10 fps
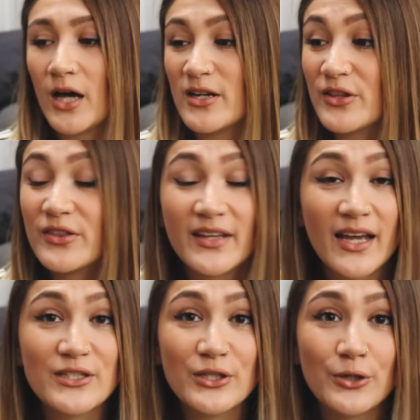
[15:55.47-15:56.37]
Another thing
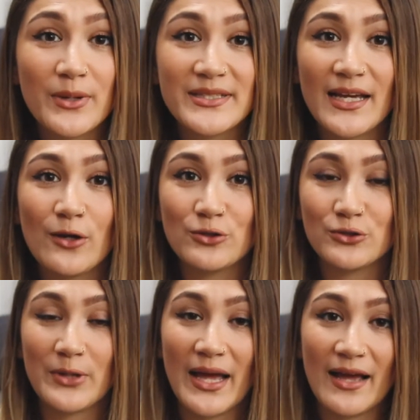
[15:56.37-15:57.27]
I do is I
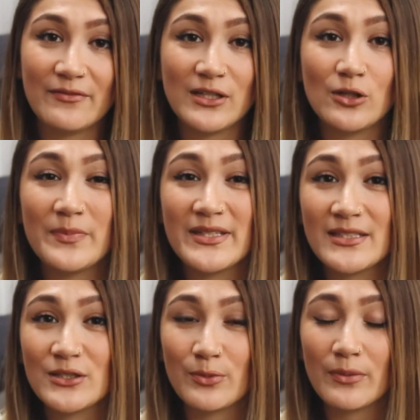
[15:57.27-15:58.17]
also have a little
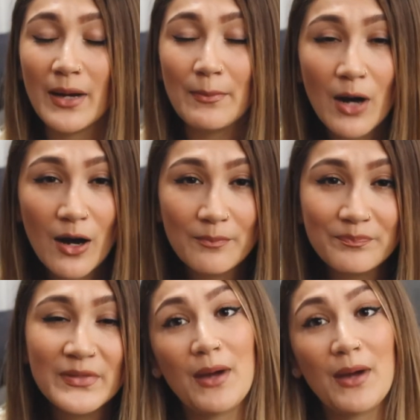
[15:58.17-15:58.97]
business with my mom.